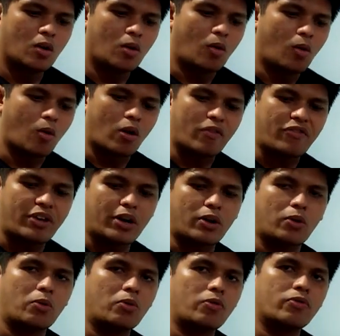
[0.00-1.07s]
or a finger
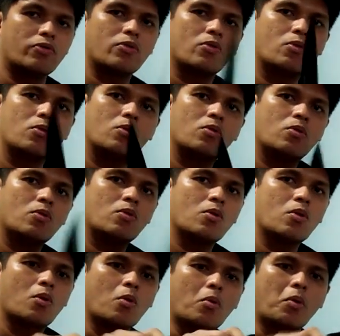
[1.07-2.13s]
groove,
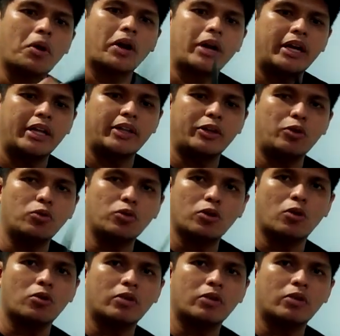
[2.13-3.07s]
wherein you know